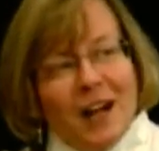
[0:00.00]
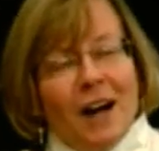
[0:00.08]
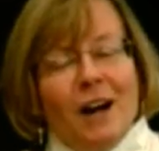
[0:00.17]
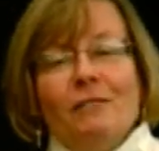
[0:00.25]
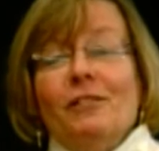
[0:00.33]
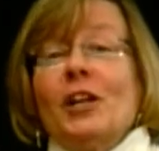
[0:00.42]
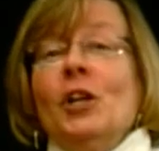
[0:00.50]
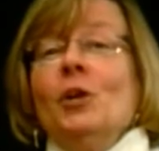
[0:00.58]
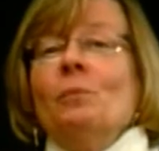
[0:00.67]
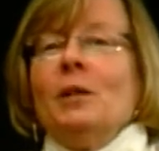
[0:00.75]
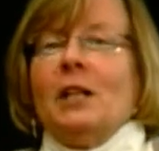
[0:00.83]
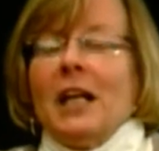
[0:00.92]
of
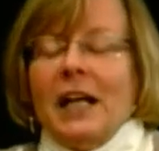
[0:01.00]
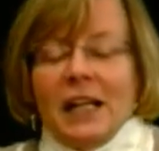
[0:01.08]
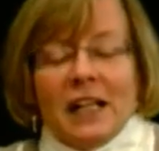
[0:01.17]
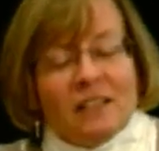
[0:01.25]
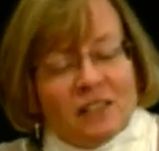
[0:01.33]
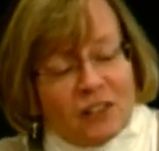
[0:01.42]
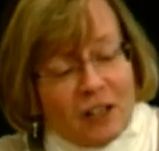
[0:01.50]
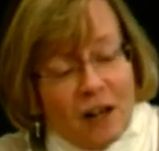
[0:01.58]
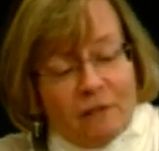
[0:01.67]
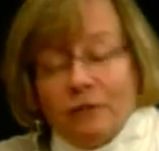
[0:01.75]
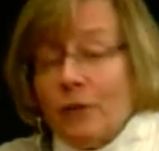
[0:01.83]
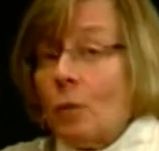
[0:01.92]
accumulating
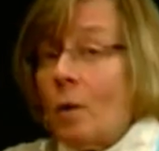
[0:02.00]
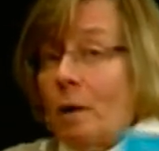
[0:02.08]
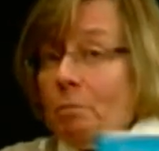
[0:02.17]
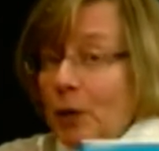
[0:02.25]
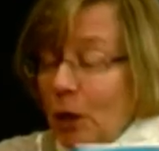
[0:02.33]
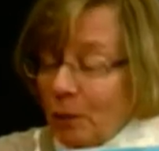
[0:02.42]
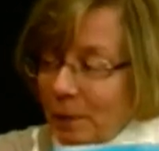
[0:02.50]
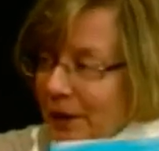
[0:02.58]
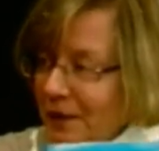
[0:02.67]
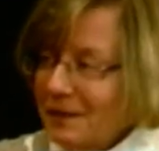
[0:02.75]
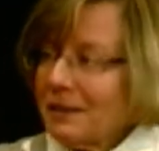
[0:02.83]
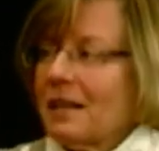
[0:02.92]
stuff for what
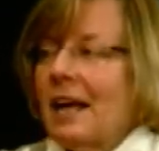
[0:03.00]
purpose.